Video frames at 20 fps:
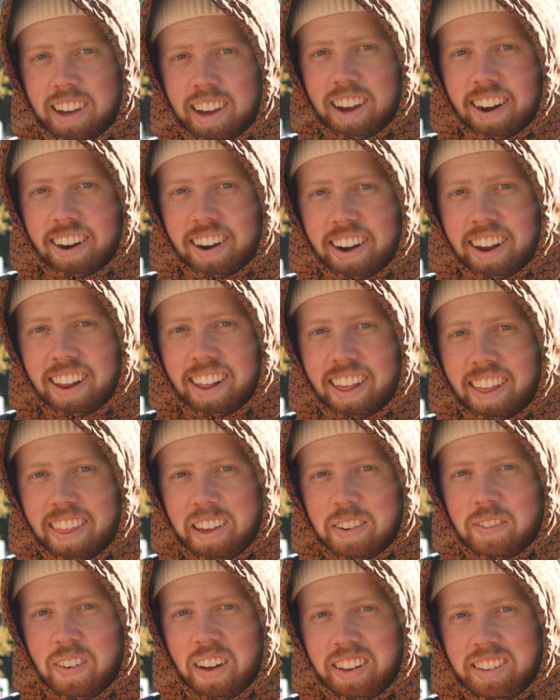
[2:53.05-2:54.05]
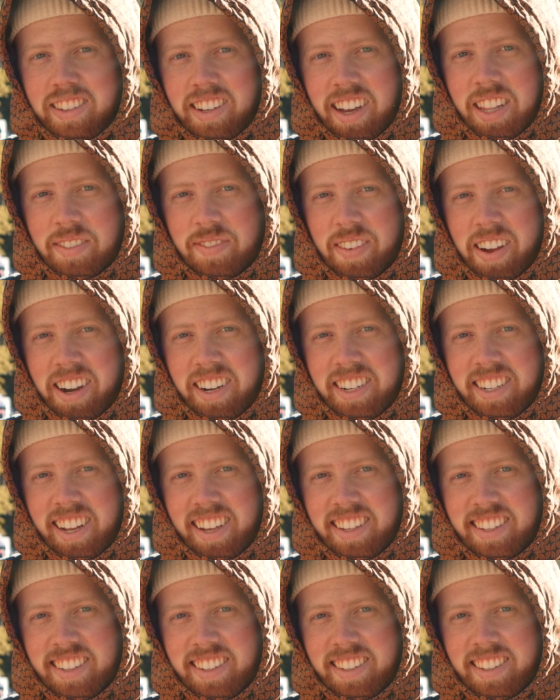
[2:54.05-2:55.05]
All right, they're about to sign the marriage
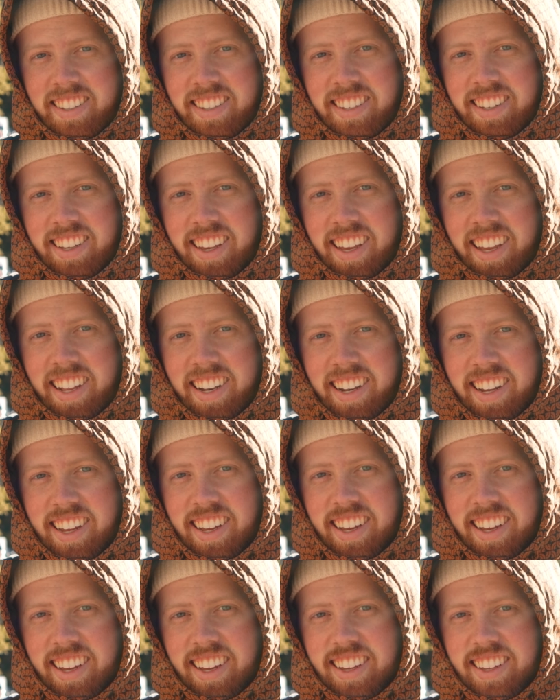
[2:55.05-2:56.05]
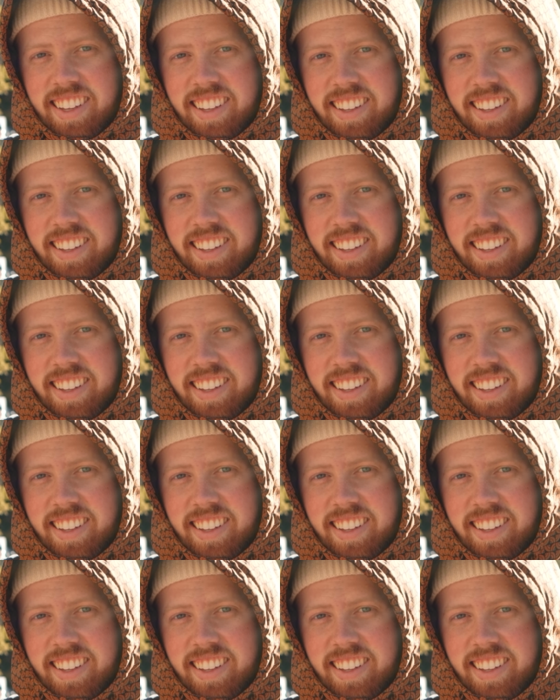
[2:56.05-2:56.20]
license, and uh,